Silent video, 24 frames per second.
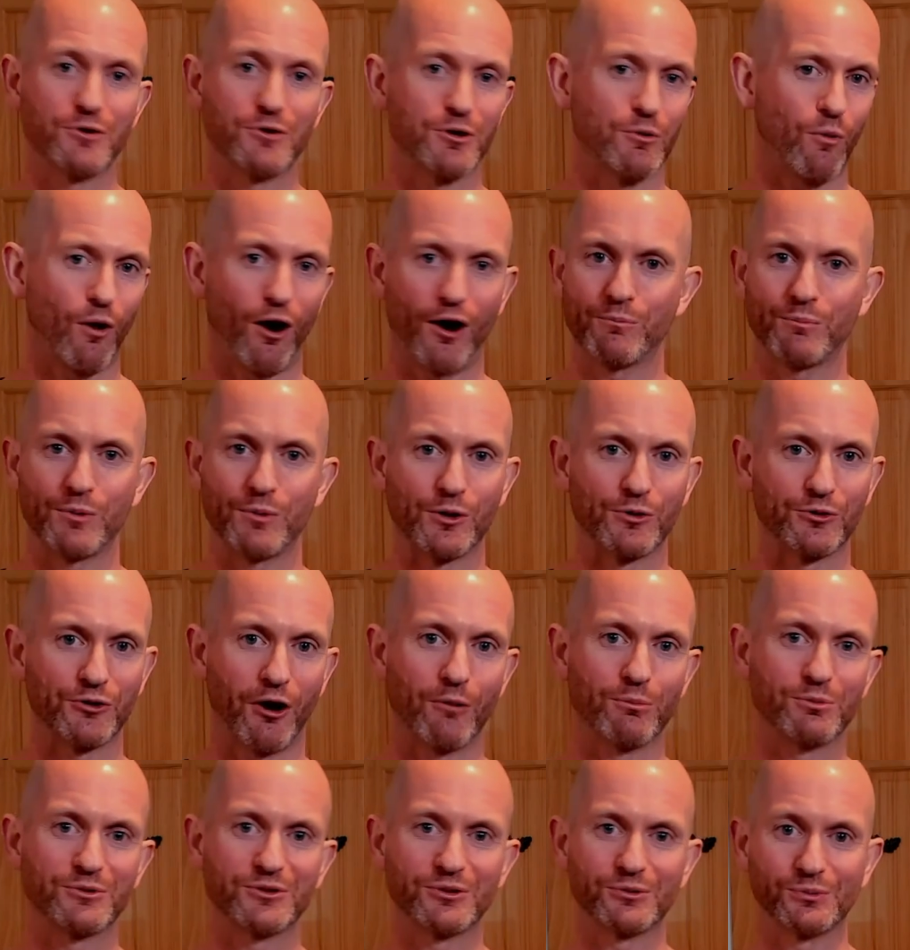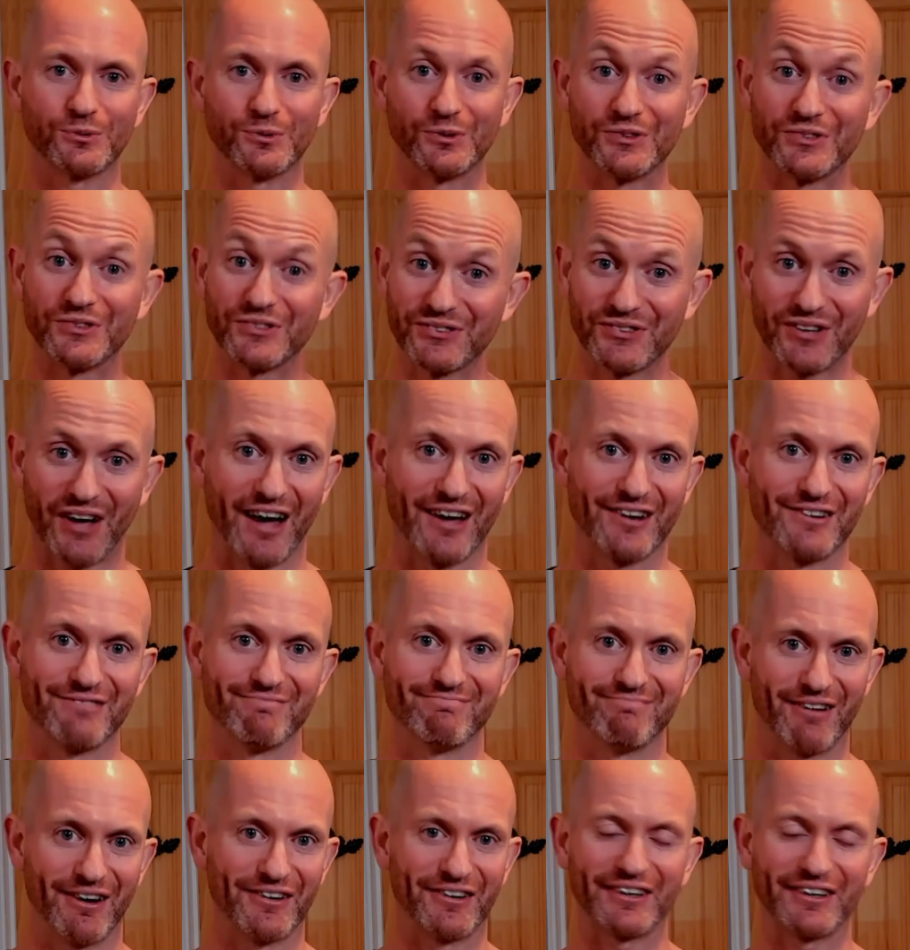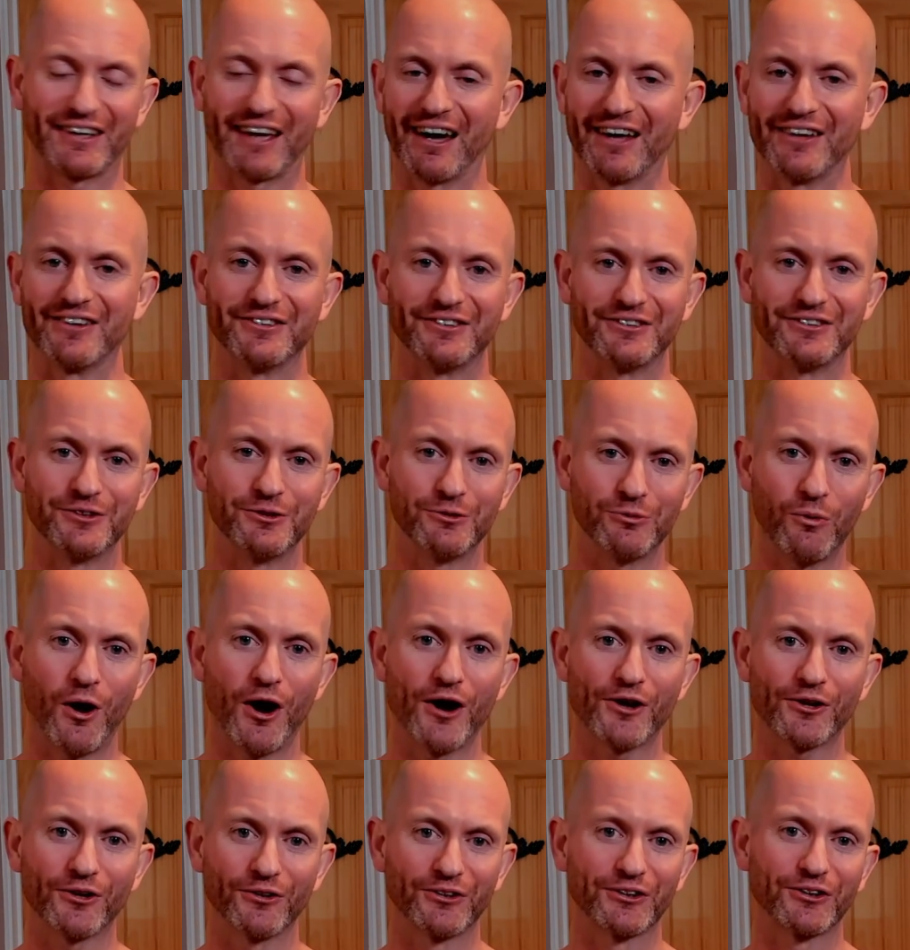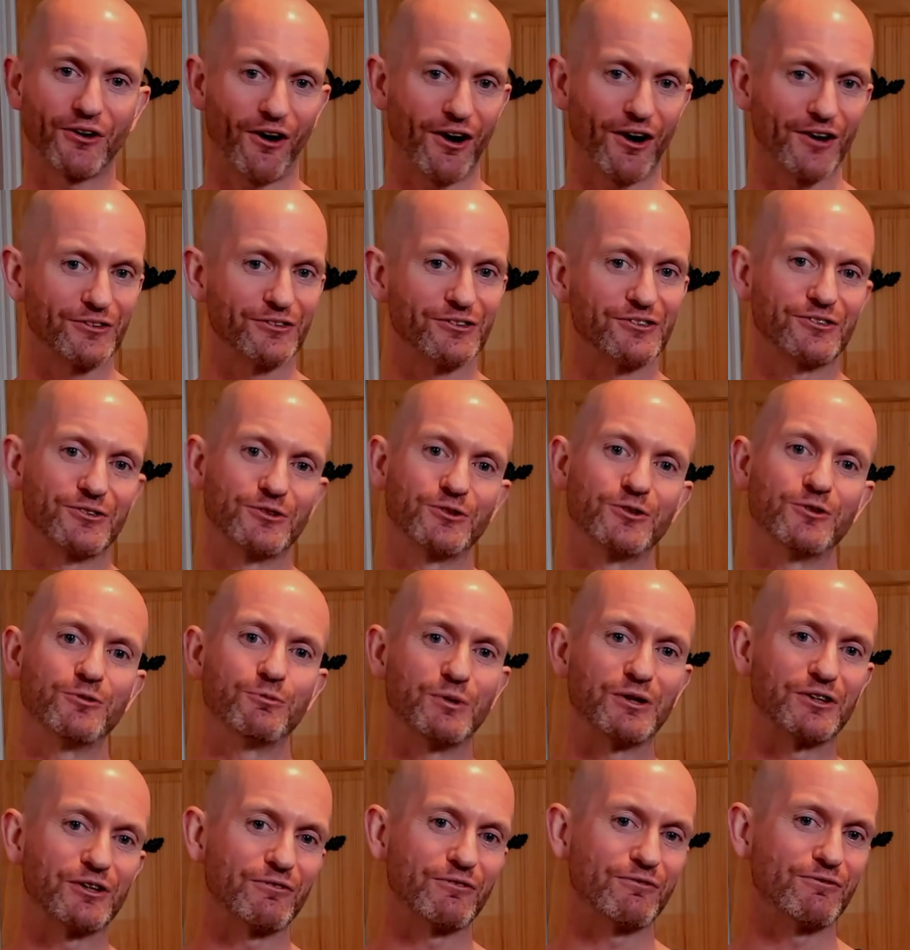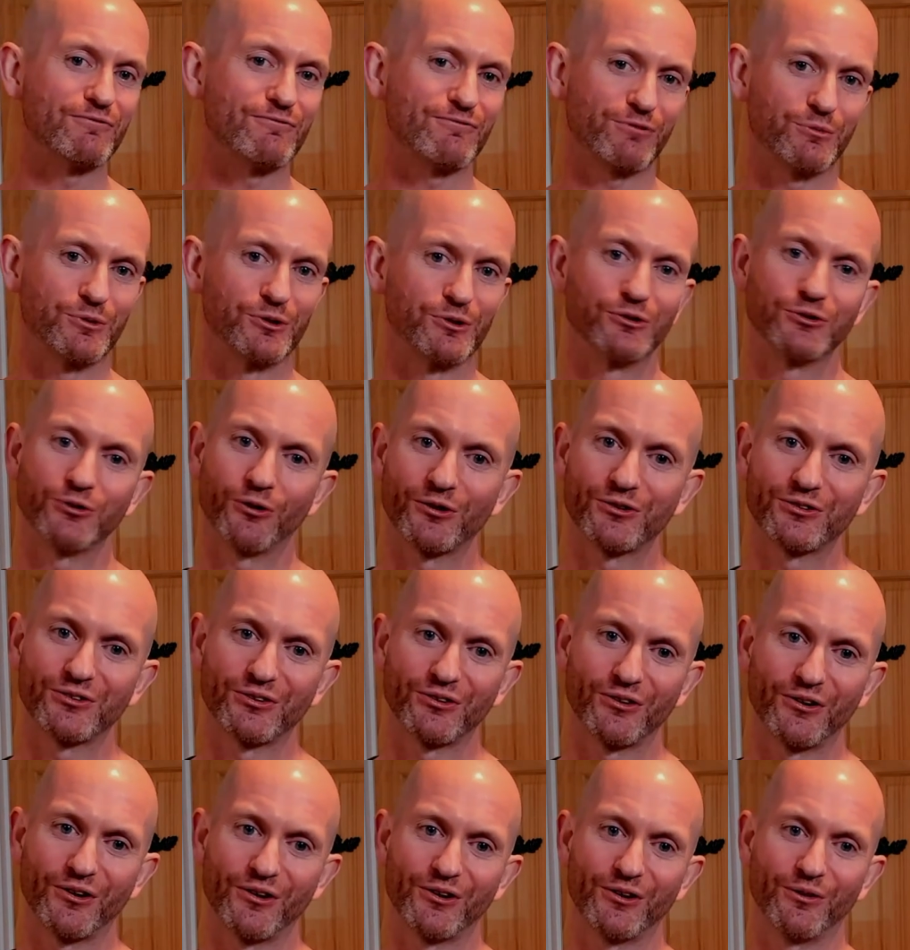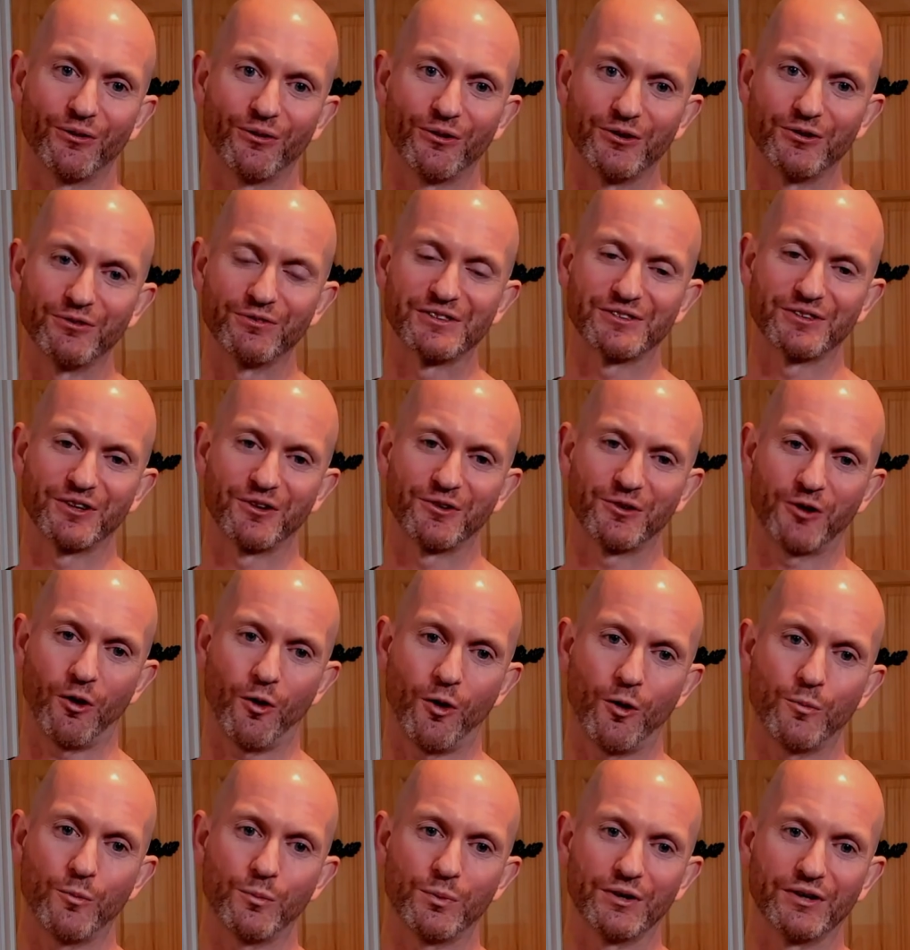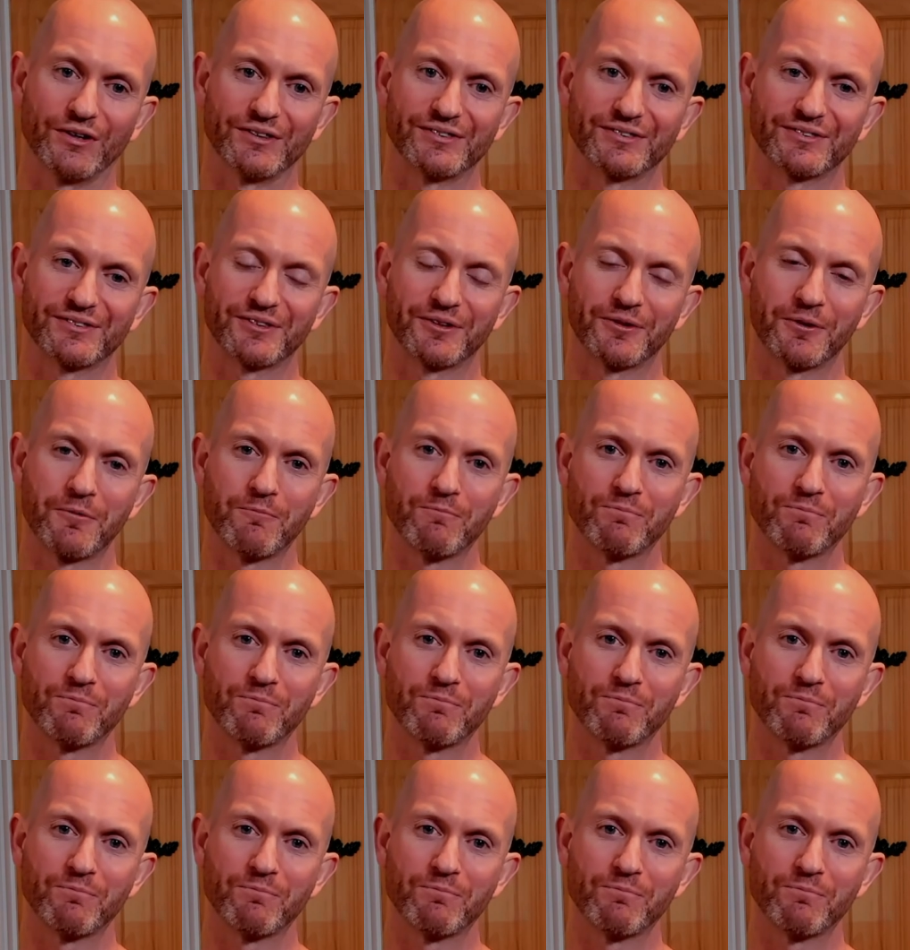you might build up towards 10. And again, you work on the guidance that you've been given from your doctor or your physiotherapist.